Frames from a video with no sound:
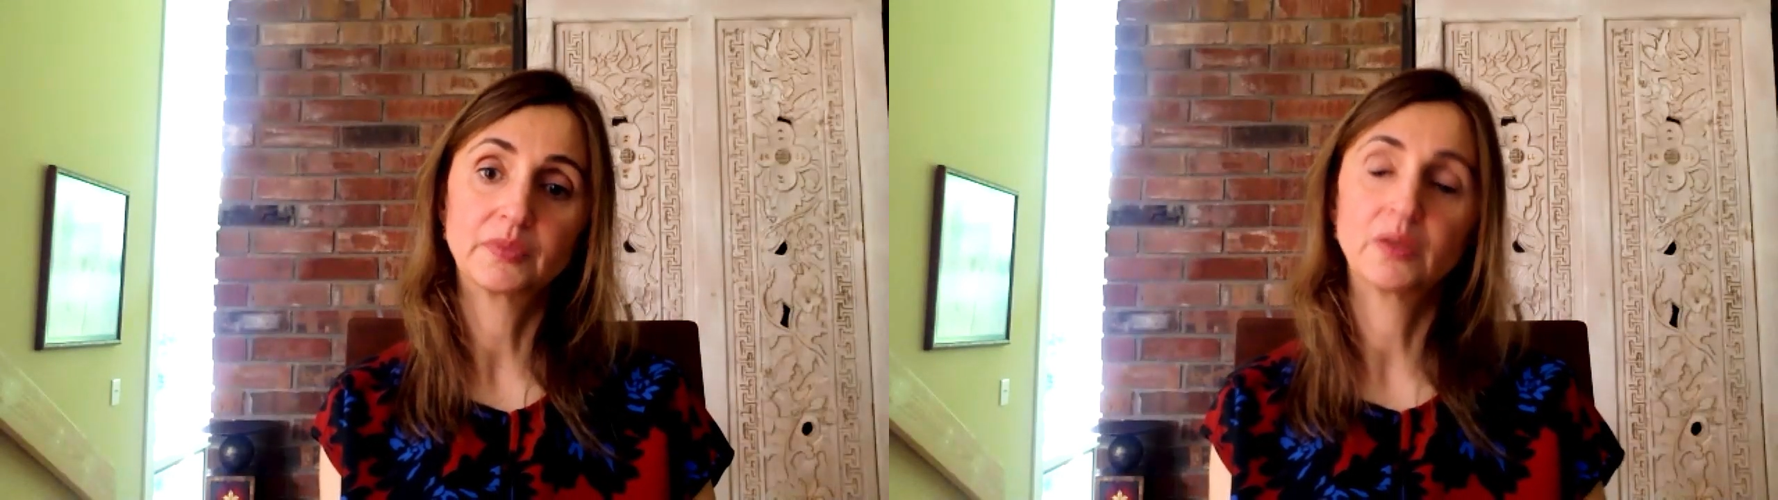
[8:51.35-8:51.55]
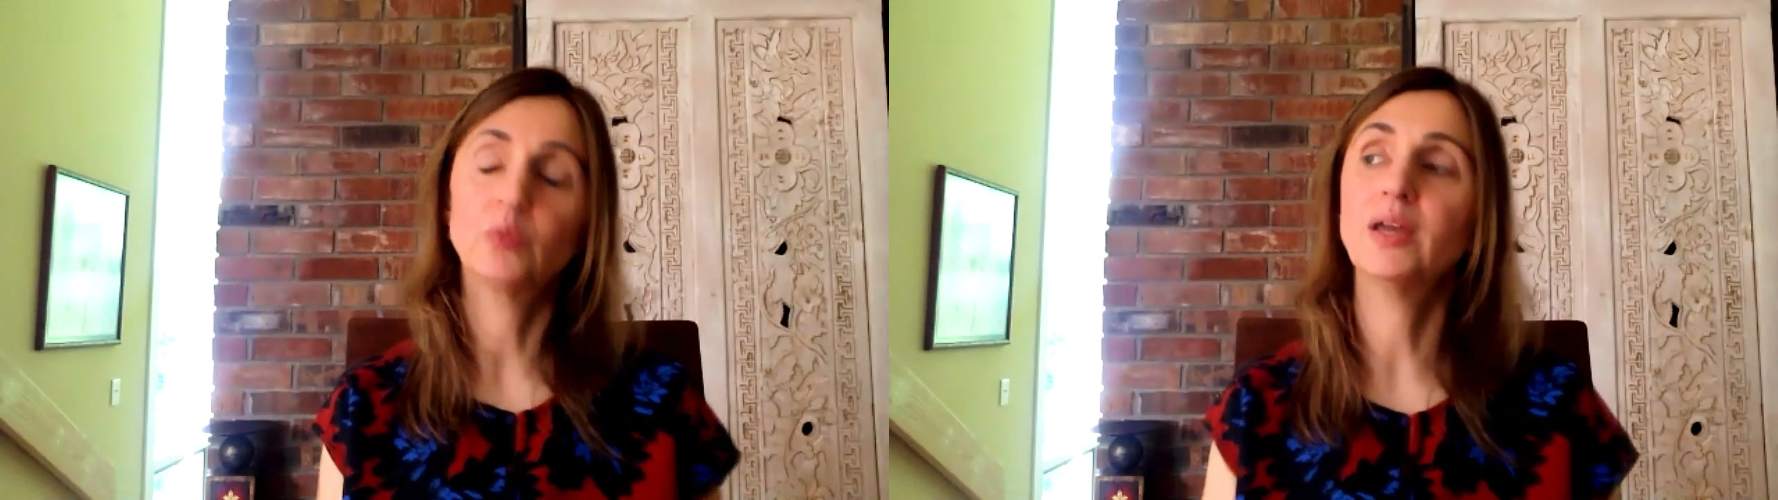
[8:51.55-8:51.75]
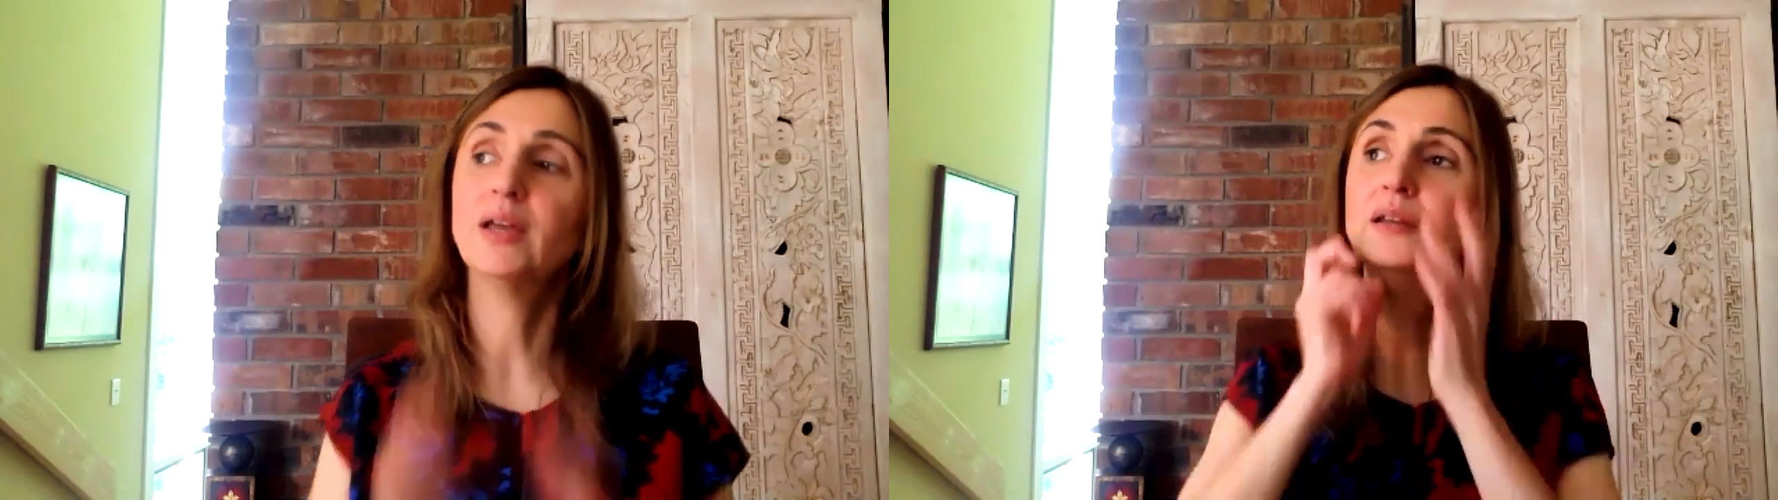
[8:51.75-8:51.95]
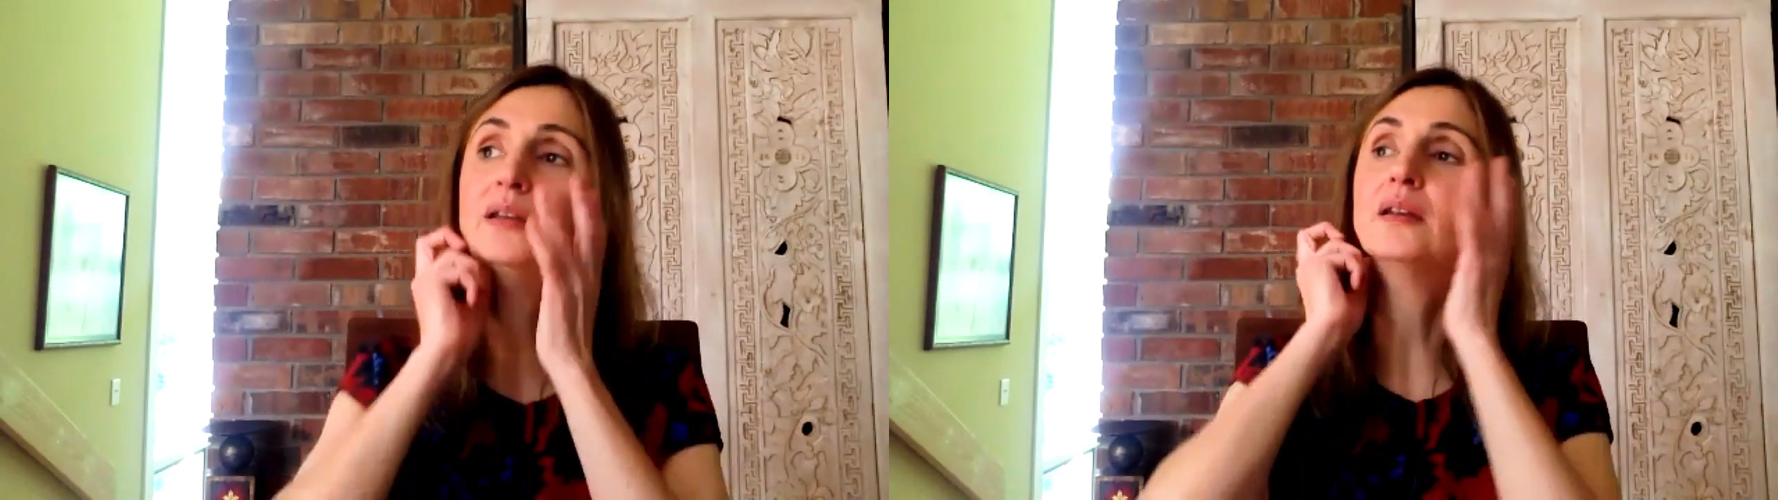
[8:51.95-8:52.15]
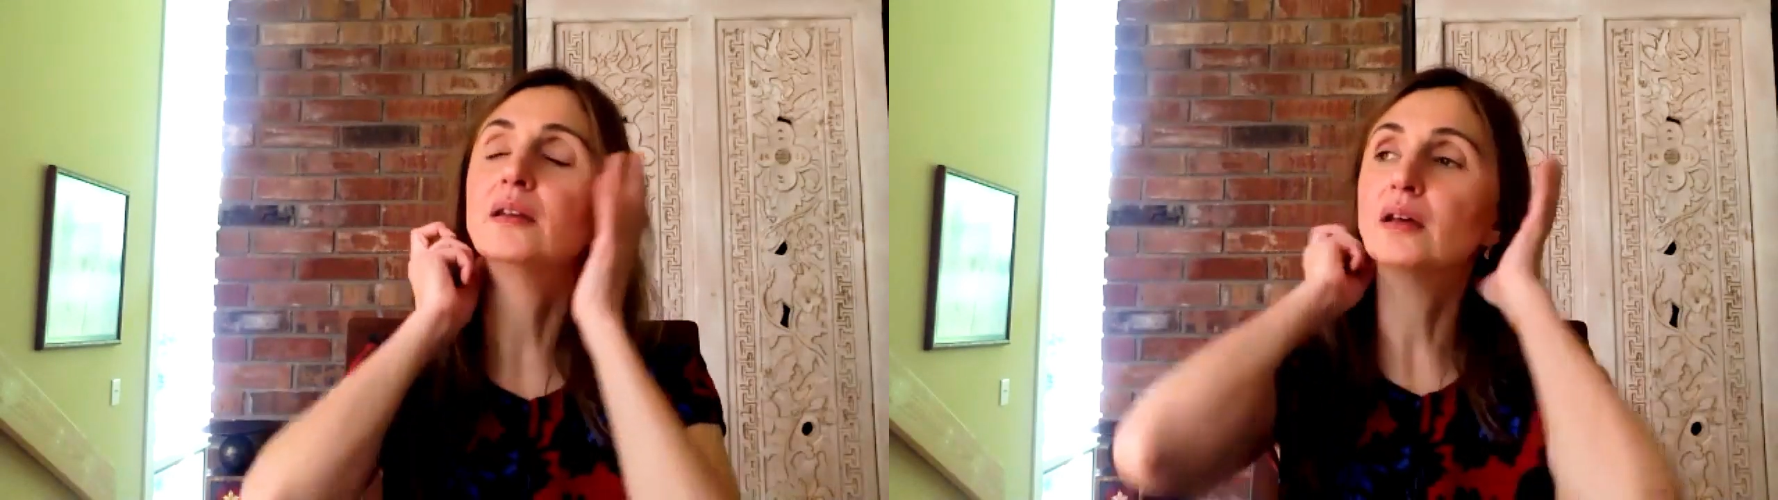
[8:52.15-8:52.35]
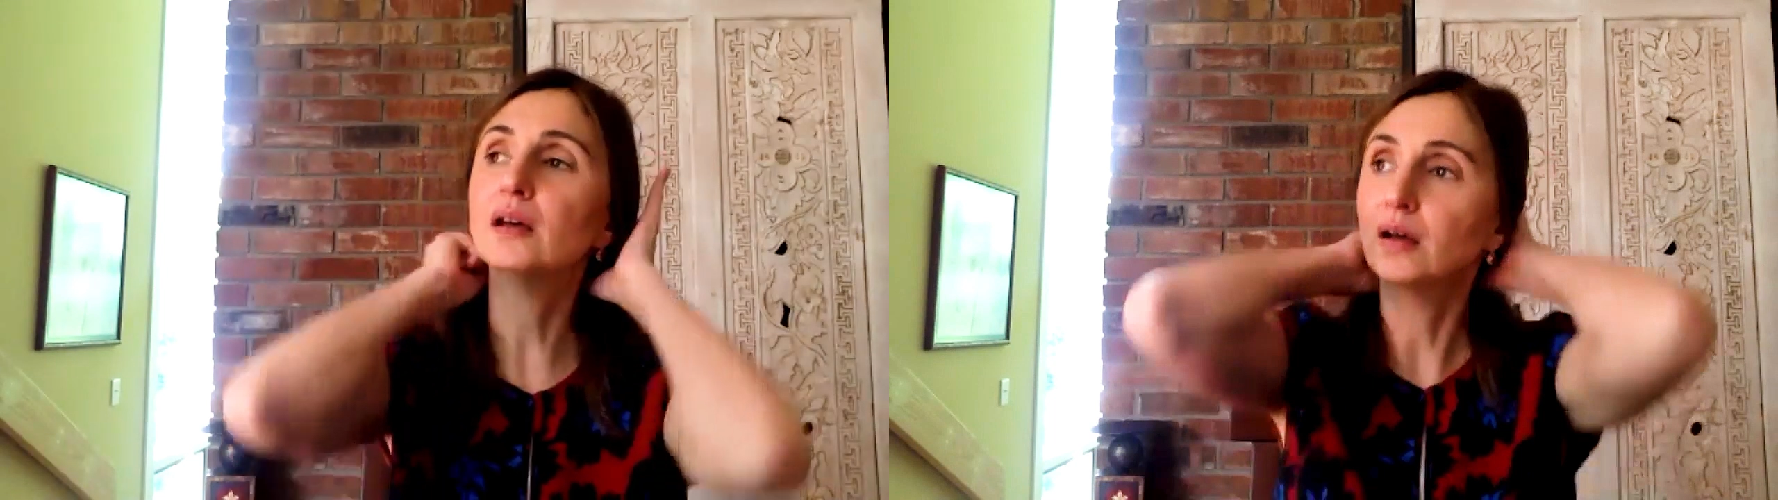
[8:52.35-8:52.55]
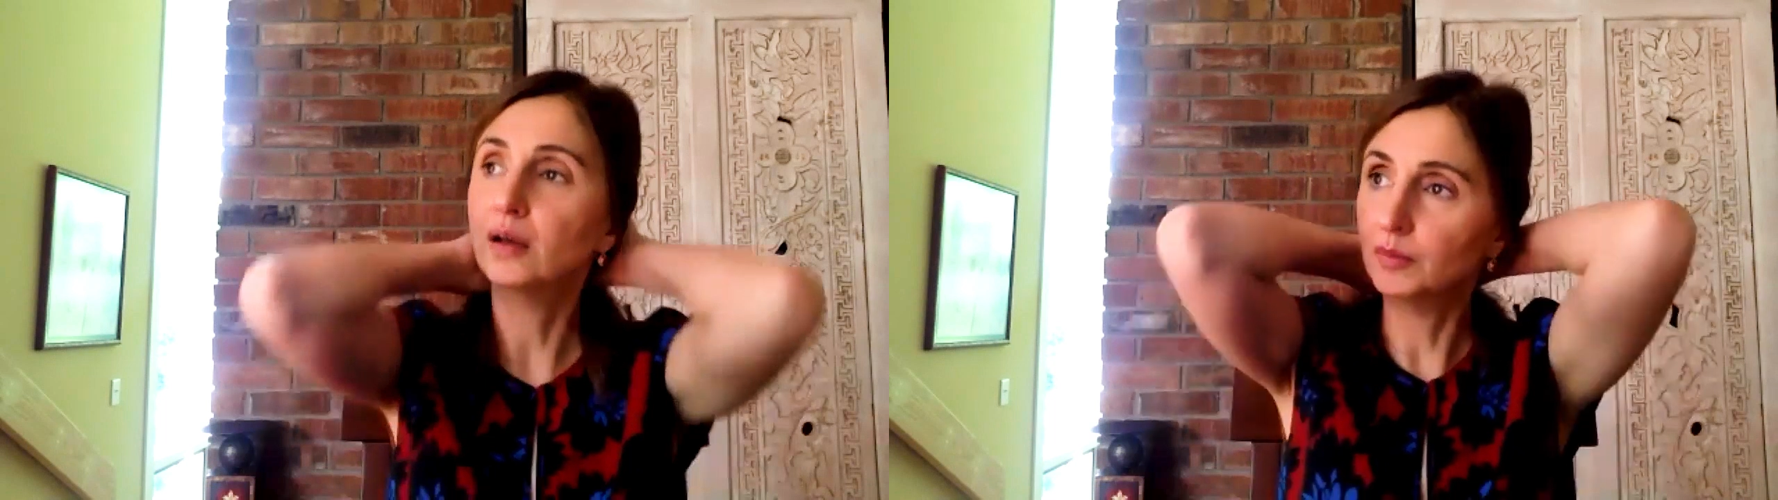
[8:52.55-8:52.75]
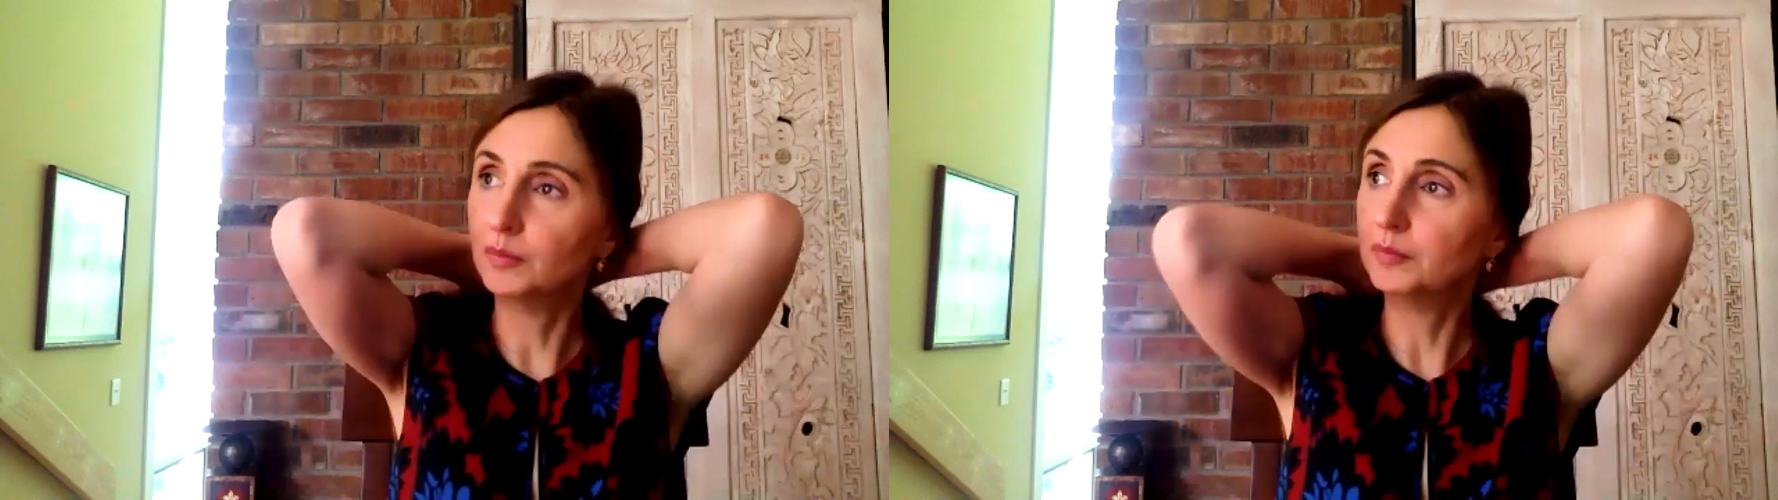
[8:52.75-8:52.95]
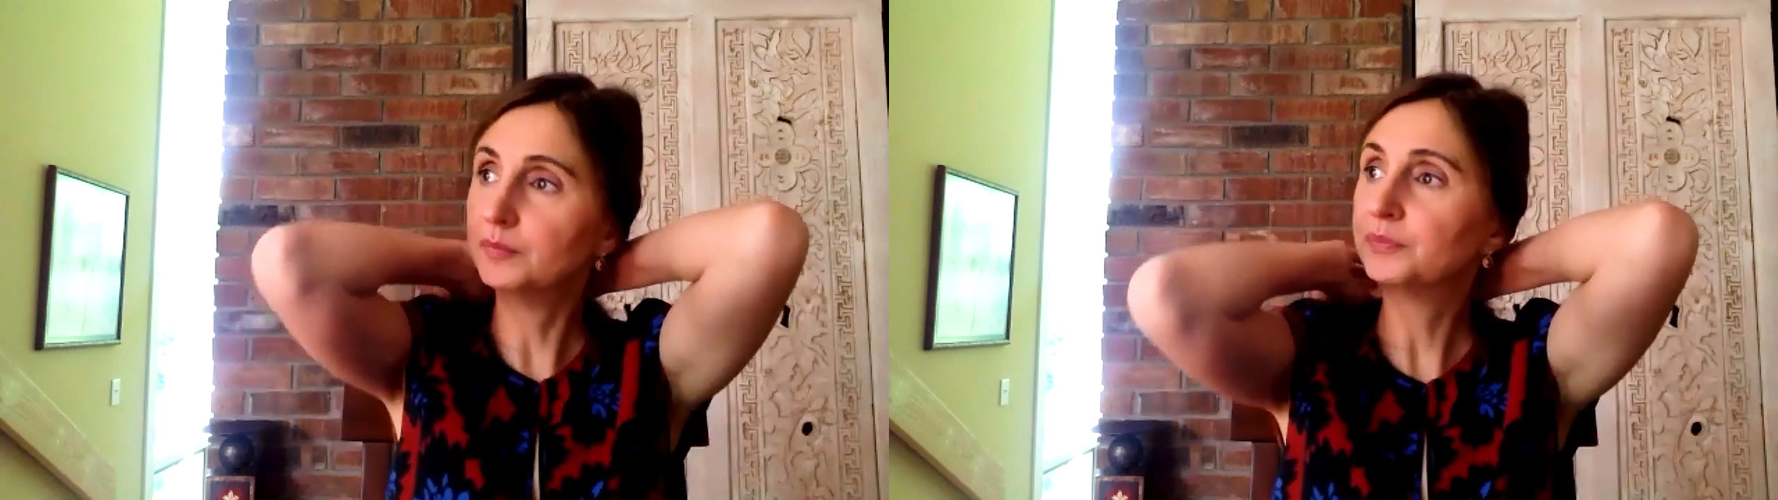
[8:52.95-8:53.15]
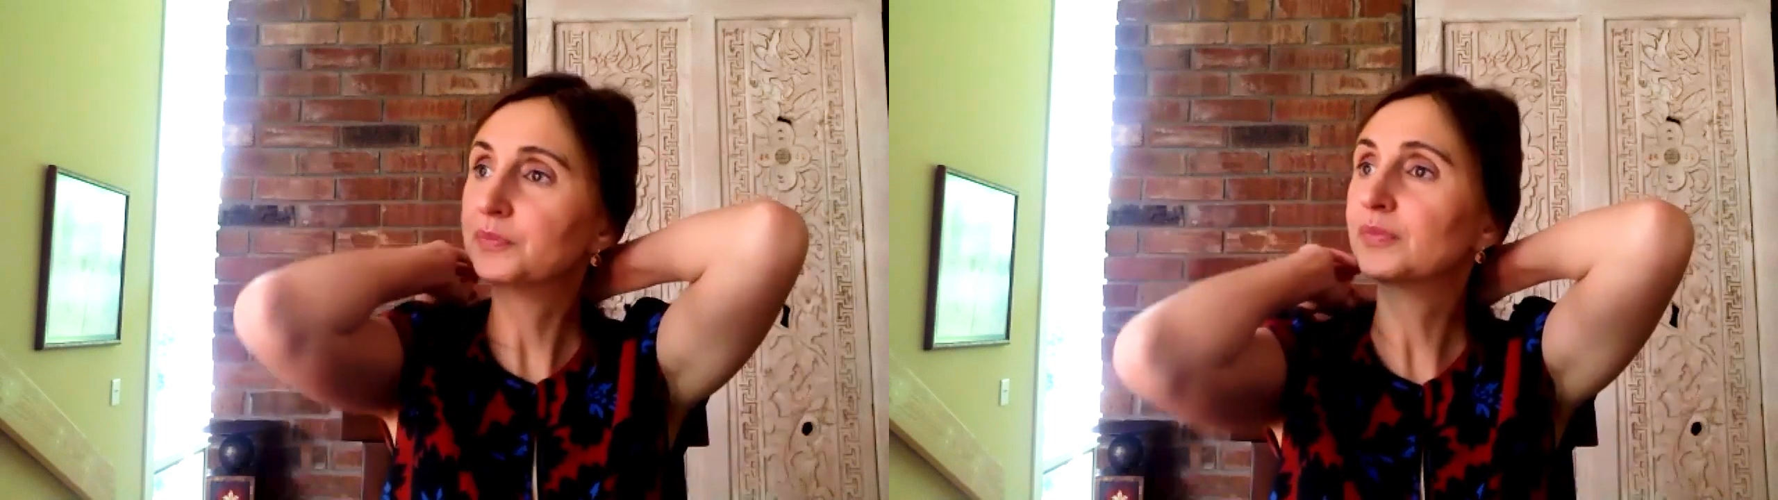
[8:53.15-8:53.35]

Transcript: when um,